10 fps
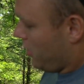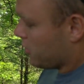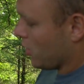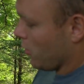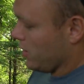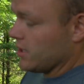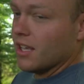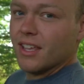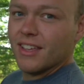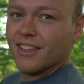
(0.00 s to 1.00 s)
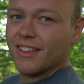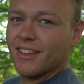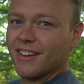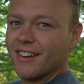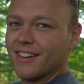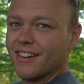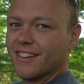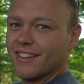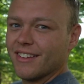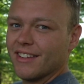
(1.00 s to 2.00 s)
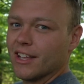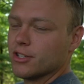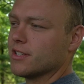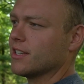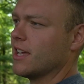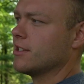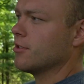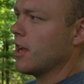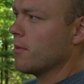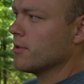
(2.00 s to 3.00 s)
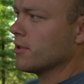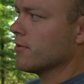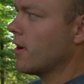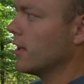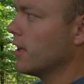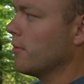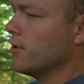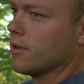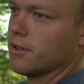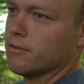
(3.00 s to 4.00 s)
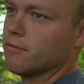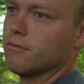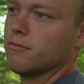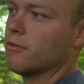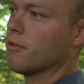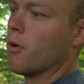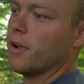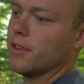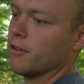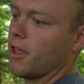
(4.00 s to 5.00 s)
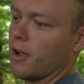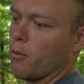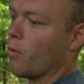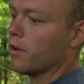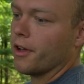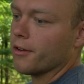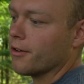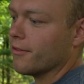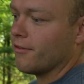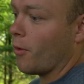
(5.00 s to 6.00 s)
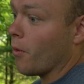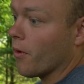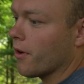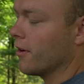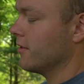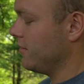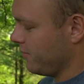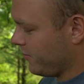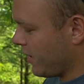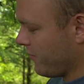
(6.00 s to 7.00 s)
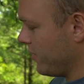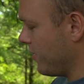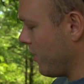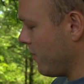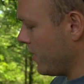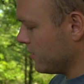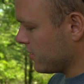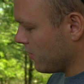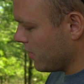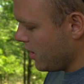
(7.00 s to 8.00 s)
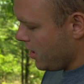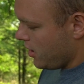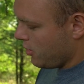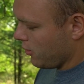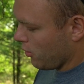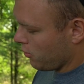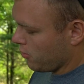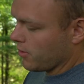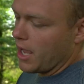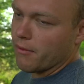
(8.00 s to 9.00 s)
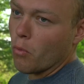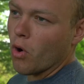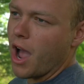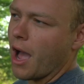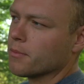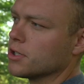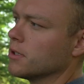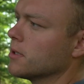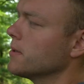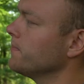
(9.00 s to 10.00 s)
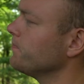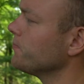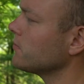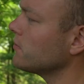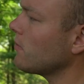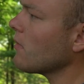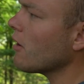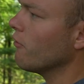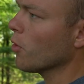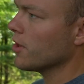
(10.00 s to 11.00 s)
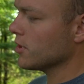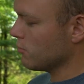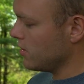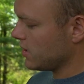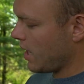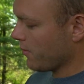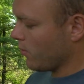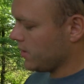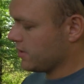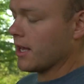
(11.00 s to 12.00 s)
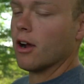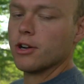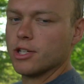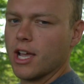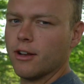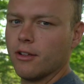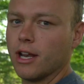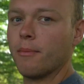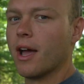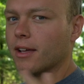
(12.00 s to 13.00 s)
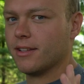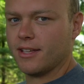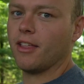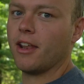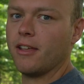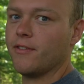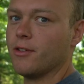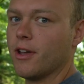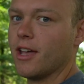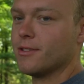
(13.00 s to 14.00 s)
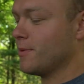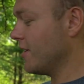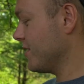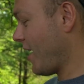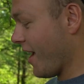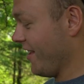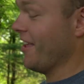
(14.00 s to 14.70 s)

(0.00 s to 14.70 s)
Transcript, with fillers: so just in case your neighbors are running them yeah just in case your neighbors are running them you could throw in there like a 104 or whatever you know what i mean so you can go through and have more options for this reason, I'm going to set our channel, and I'm not going to tell any of you guys because I,